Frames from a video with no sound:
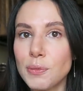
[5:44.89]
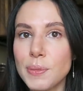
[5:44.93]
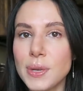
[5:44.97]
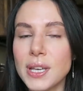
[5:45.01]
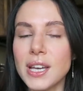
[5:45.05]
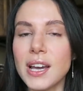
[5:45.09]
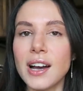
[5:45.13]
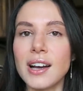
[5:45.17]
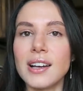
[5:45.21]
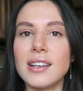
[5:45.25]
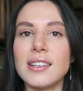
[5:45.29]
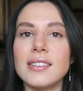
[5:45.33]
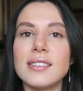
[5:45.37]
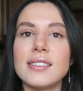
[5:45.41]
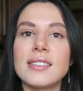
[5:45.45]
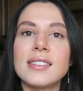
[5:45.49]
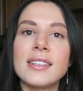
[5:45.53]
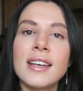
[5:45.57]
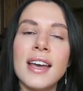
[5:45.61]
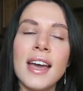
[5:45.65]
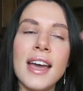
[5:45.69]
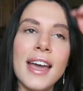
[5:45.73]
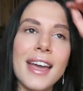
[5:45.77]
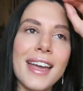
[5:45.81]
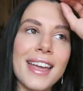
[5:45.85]

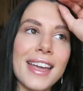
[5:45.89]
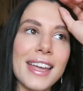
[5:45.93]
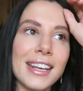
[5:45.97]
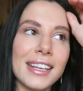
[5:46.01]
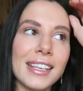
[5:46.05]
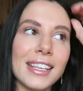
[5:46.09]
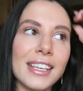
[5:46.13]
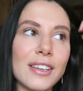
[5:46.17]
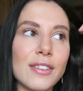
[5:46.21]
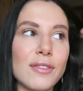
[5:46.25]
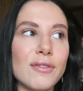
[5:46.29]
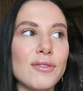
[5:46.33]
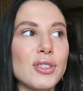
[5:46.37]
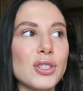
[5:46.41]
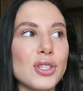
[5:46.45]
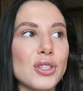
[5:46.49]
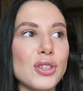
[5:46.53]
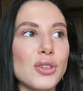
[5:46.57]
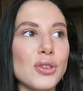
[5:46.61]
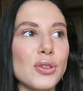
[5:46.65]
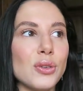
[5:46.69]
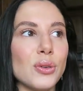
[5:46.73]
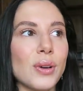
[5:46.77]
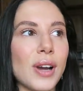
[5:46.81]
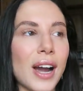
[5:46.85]
because it gives
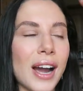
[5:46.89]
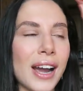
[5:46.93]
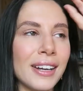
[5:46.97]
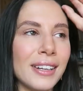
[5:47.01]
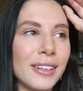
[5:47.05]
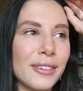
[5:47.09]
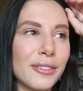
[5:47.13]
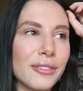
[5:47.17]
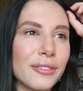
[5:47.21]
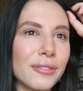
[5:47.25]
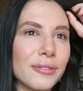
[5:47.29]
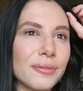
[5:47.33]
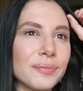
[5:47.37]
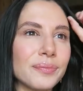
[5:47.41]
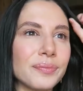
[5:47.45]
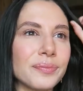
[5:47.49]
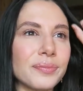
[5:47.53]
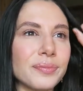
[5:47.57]
you kind of